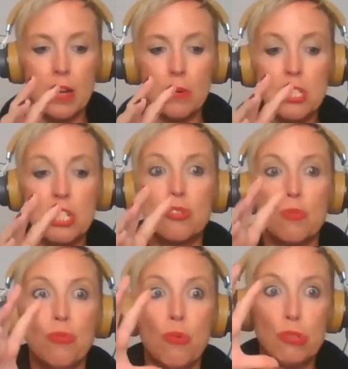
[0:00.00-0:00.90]
which is,
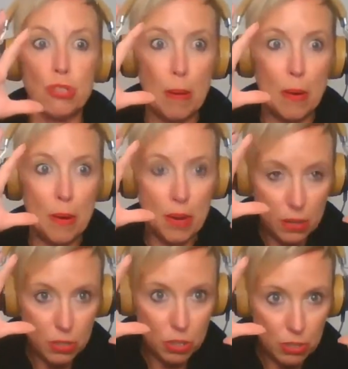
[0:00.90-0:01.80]
of course,
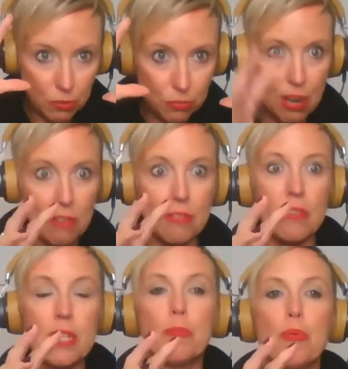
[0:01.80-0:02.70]
very,
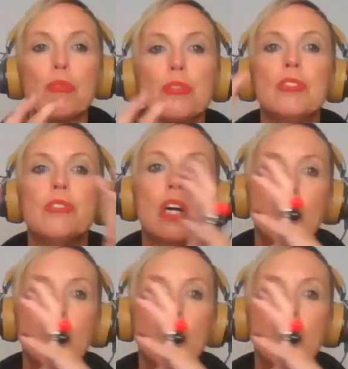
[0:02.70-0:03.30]
very important,